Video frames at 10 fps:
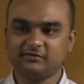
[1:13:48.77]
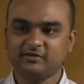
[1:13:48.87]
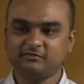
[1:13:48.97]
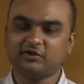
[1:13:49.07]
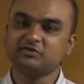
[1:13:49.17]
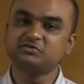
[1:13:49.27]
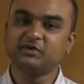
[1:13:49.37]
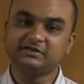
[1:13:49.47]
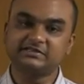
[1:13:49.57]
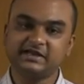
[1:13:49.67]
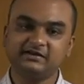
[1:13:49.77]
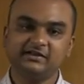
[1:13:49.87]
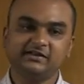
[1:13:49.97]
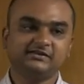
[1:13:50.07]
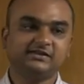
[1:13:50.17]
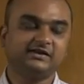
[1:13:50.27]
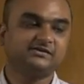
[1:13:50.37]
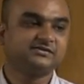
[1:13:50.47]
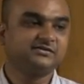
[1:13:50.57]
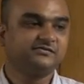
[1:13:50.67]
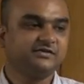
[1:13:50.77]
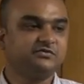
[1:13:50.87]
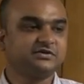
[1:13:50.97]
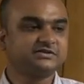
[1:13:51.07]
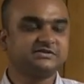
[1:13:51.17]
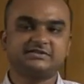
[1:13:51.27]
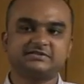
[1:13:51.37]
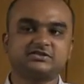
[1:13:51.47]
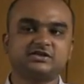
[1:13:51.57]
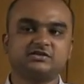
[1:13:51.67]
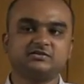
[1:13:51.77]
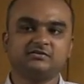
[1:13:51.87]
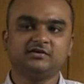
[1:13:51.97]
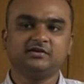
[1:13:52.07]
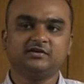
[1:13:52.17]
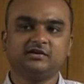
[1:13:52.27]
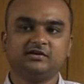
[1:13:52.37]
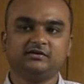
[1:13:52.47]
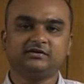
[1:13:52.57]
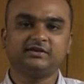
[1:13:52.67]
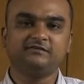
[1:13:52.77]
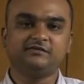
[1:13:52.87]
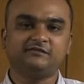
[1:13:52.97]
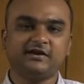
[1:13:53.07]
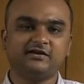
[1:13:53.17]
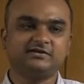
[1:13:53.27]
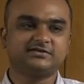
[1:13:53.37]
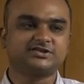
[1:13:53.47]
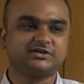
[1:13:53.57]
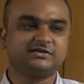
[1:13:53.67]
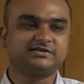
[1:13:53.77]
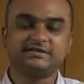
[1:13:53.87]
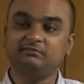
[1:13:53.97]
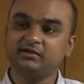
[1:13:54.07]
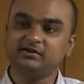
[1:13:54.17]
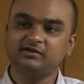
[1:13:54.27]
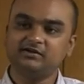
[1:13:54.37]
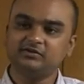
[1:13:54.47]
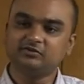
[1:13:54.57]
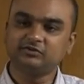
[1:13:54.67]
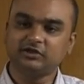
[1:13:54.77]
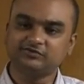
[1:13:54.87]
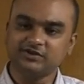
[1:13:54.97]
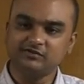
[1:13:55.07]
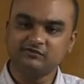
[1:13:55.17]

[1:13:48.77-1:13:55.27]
because you understand that when was this decision given, final decision? December 2014.